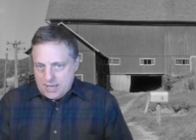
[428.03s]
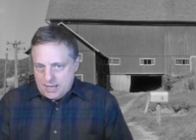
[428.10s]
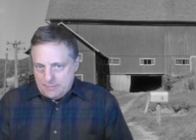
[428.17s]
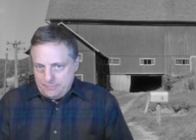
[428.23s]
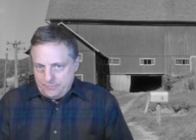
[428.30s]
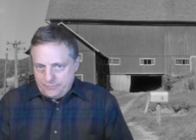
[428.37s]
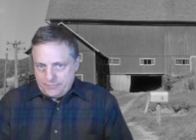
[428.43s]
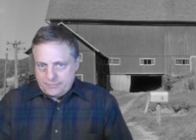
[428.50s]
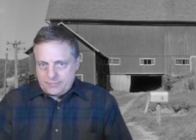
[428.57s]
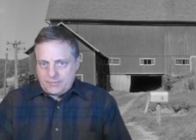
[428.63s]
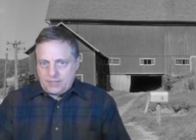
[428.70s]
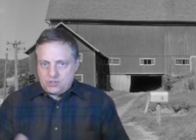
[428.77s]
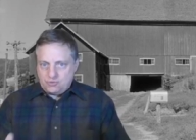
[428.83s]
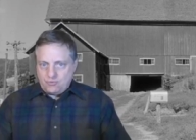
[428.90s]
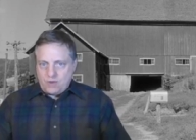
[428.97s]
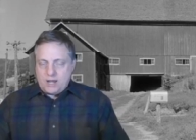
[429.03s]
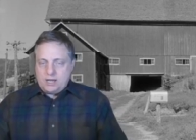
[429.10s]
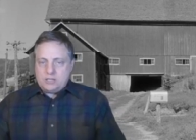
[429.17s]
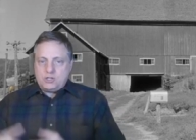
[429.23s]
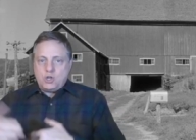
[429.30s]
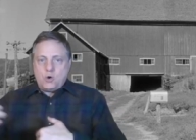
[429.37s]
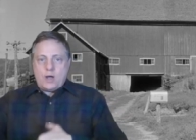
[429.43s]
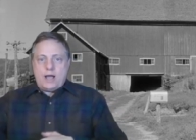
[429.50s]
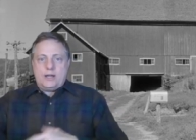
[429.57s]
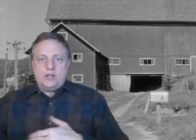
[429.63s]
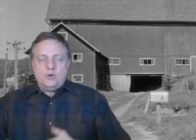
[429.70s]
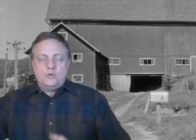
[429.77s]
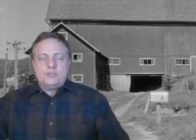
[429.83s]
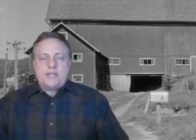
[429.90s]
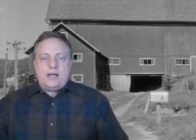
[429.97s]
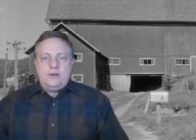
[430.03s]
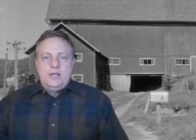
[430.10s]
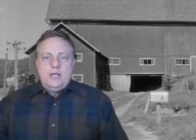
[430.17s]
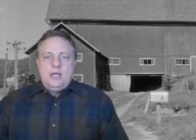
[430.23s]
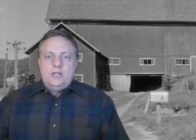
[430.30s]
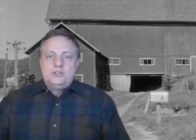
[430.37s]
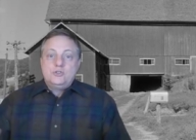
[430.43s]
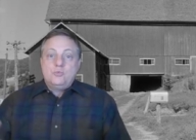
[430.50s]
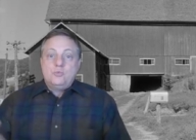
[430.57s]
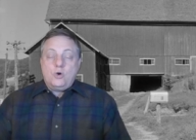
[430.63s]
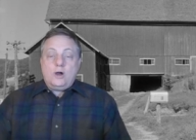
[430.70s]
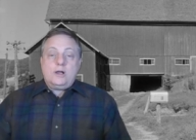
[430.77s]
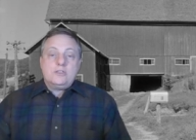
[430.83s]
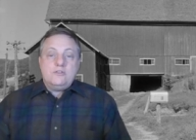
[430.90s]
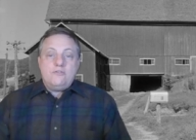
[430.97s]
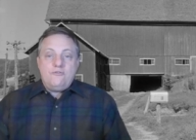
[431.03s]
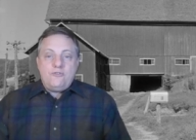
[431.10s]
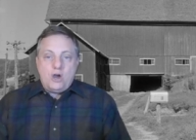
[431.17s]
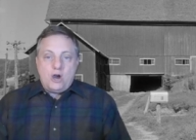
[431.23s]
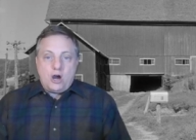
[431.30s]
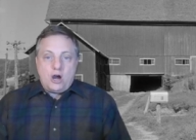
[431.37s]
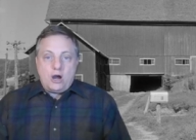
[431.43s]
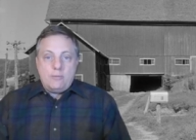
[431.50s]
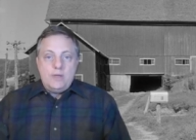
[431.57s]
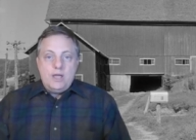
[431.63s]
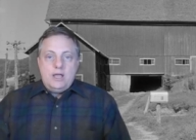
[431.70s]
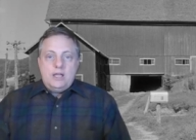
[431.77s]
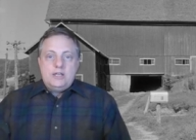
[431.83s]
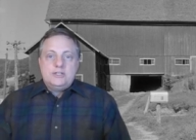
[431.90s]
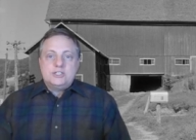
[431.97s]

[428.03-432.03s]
M, gets ready to go out, and goes out to work the farm,